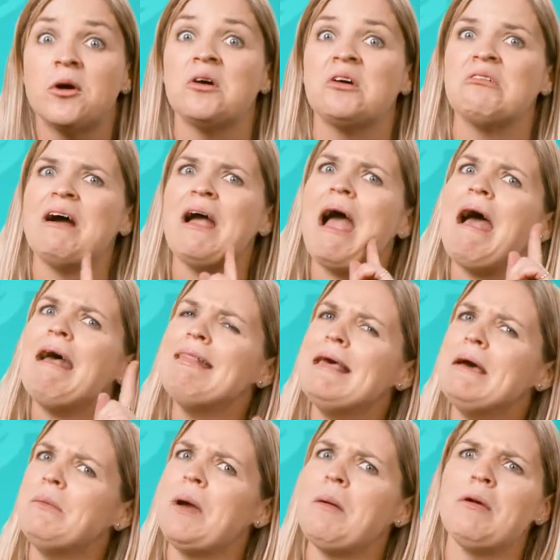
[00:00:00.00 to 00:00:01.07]
Oh, I had
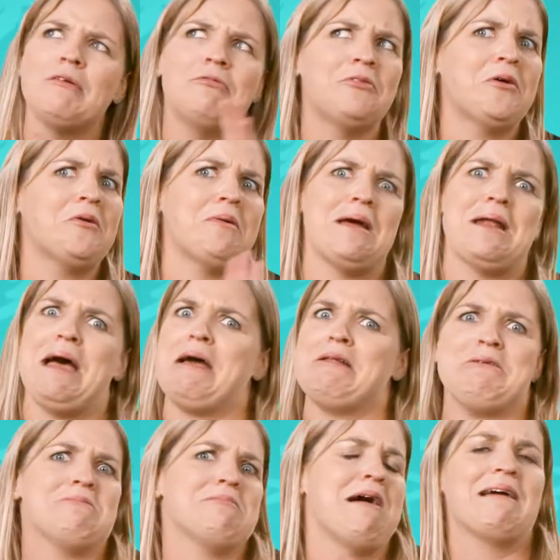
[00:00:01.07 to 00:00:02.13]
that one before and I
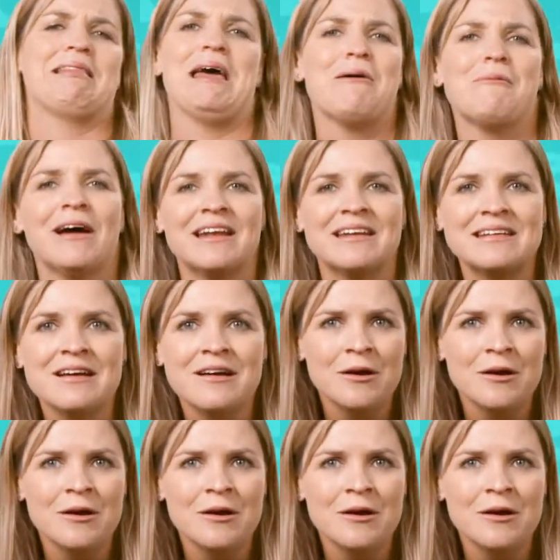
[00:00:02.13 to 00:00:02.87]
don't like that one.